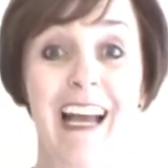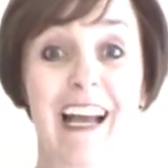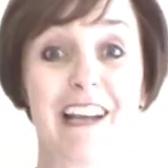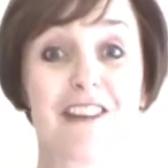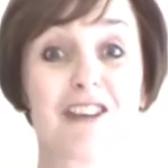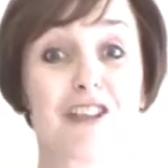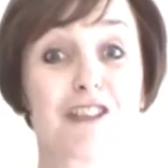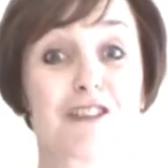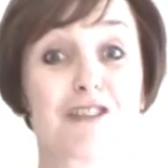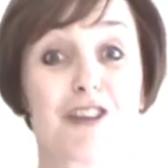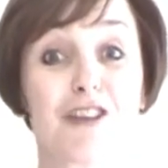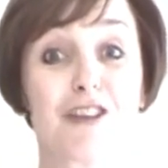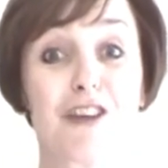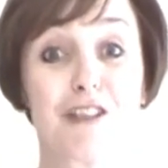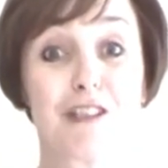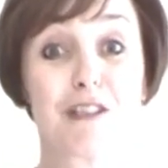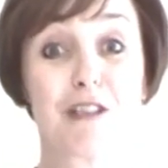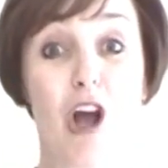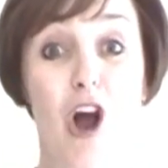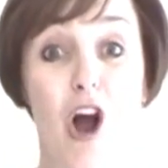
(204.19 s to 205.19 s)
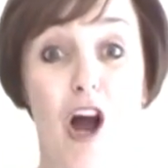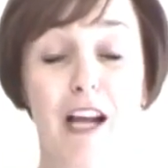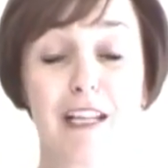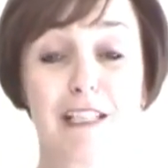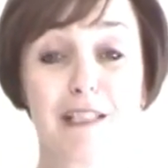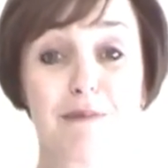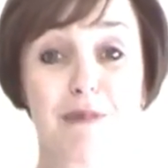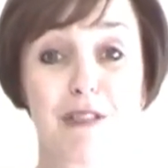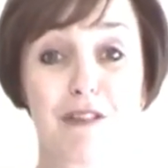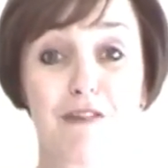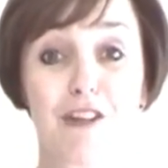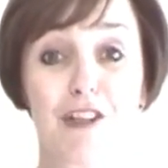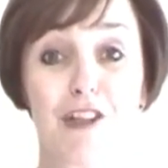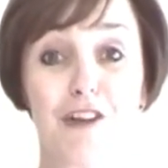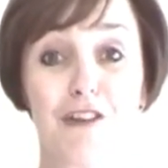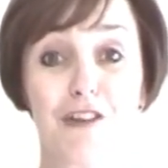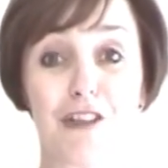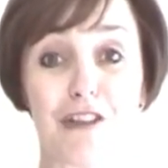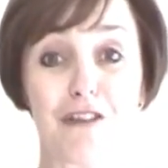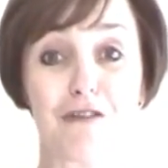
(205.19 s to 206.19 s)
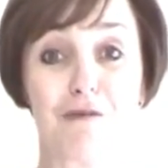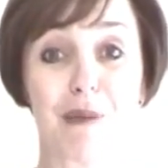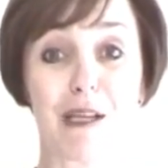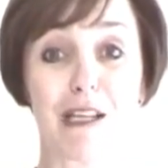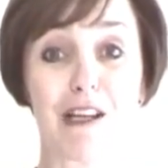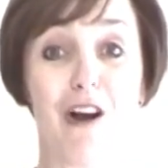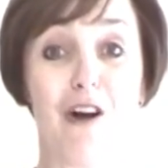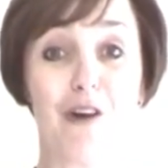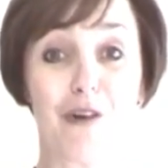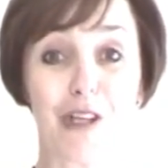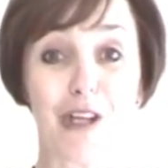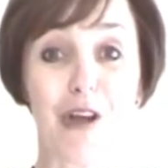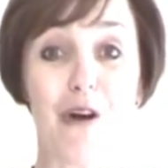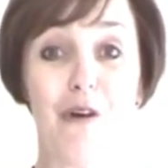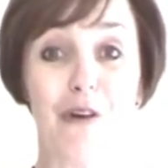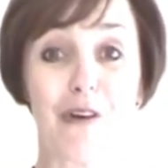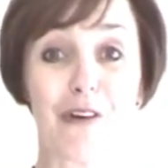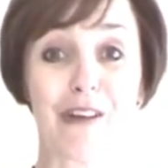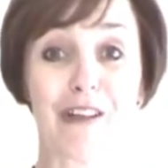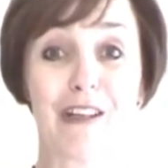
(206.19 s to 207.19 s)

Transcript: And so those items of clothing you've been holding on